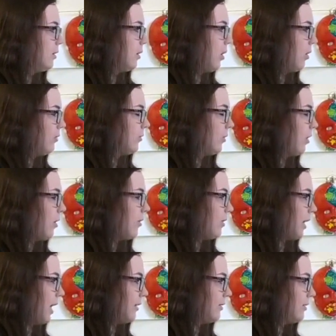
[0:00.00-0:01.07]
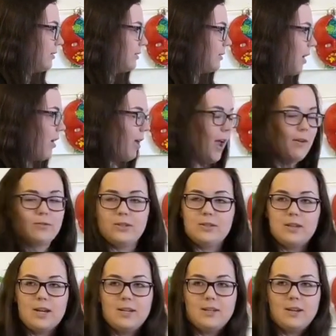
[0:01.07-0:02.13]
overall, that's all I have to
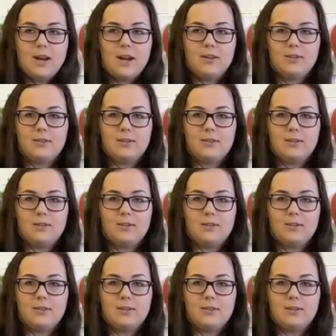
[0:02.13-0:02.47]
say today.